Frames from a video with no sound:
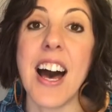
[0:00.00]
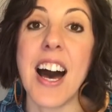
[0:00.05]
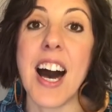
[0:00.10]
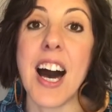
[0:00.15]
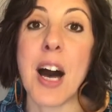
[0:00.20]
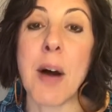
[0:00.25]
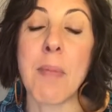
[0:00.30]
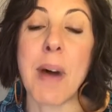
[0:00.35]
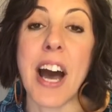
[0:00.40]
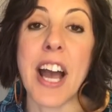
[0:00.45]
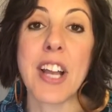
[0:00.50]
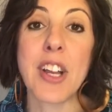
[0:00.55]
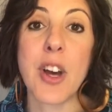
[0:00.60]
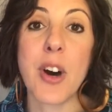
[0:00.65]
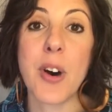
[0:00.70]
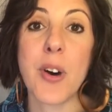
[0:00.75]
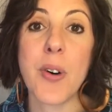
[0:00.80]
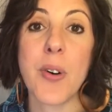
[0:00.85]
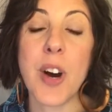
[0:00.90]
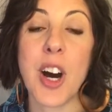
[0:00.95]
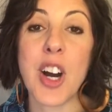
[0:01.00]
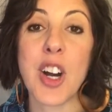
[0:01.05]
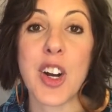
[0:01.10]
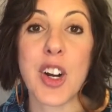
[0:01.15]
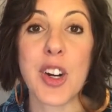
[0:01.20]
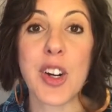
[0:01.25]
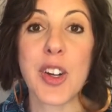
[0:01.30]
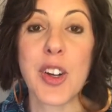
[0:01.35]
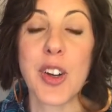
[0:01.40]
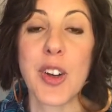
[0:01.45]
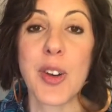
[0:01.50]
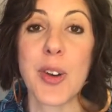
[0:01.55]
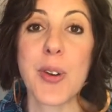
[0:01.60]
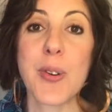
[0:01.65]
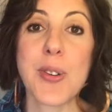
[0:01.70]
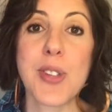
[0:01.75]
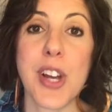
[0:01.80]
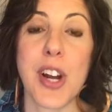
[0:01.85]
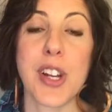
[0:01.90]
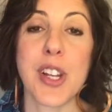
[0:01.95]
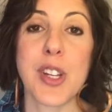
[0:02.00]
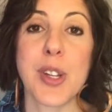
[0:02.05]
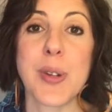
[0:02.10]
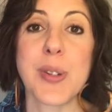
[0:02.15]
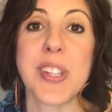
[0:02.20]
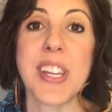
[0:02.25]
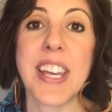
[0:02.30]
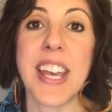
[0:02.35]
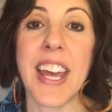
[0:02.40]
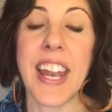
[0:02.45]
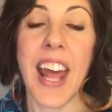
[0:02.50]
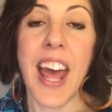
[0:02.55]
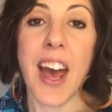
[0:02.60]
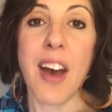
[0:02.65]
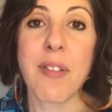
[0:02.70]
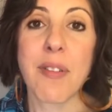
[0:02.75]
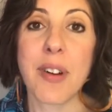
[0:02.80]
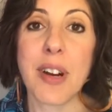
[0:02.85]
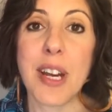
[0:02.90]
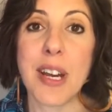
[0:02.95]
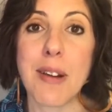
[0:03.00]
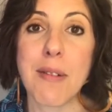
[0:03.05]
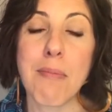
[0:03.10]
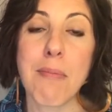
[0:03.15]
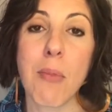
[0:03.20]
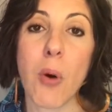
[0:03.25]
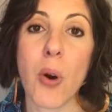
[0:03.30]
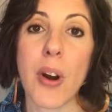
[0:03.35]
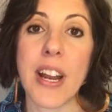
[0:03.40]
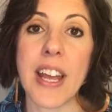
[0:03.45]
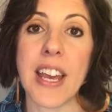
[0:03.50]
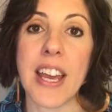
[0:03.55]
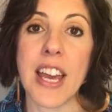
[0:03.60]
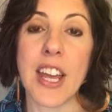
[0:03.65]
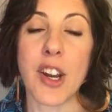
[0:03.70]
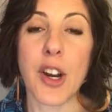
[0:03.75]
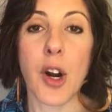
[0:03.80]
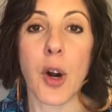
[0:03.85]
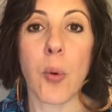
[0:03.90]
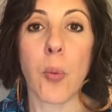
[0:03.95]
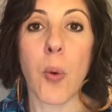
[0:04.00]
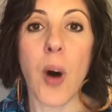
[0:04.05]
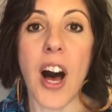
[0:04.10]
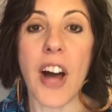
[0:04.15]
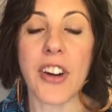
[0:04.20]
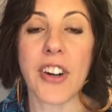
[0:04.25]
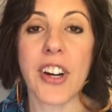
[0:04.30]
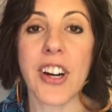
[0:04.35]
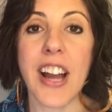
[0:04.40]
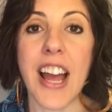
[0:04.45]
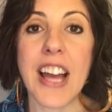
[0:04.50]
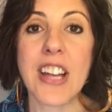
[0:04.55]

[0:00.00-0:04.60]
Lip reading: I know a girl who started using it every morning in her water,